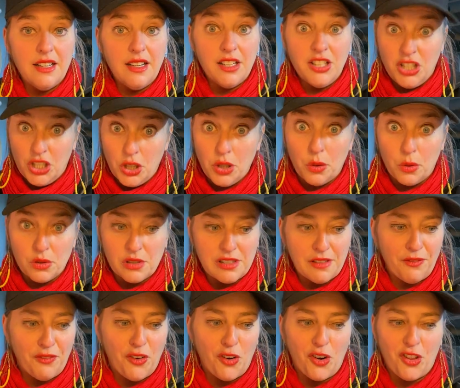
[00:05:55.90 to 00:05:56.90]
use
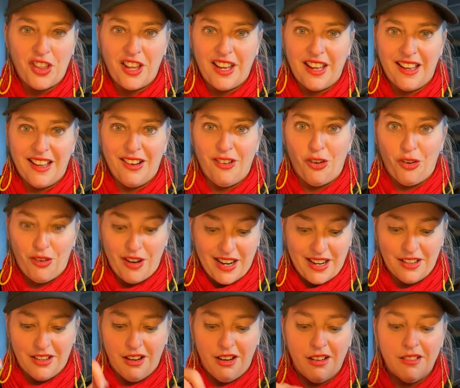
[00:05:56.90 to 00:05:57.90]
for the
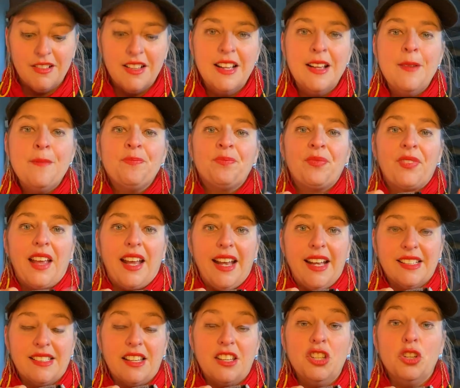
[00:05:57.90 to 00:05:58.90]
oregano
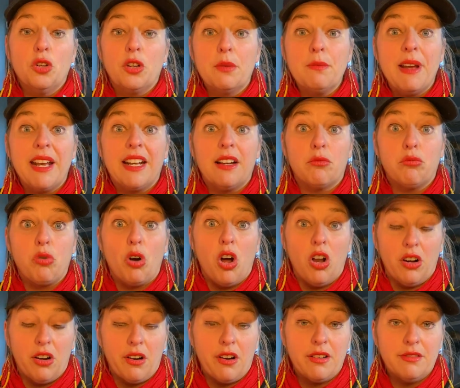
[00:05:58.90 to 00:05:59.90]
is you can make a
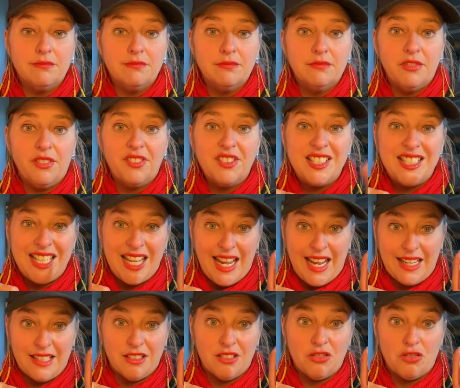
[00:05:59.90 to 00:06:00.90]
roller,
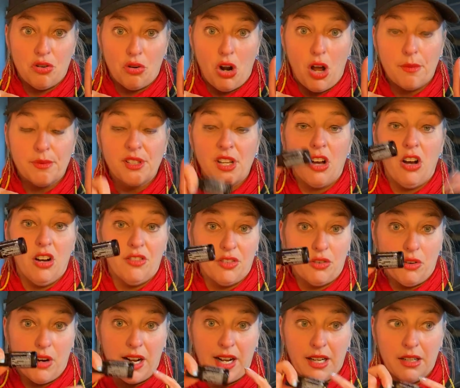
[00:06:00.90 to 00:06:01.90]
10 drops of
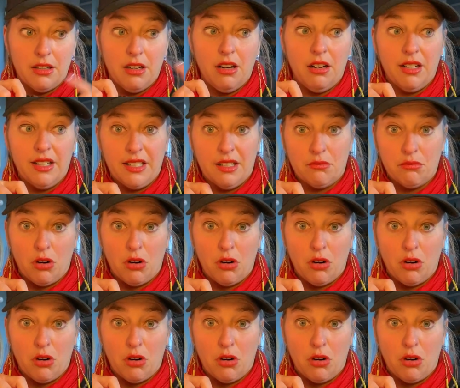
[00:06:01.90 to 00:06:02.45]
oregano in a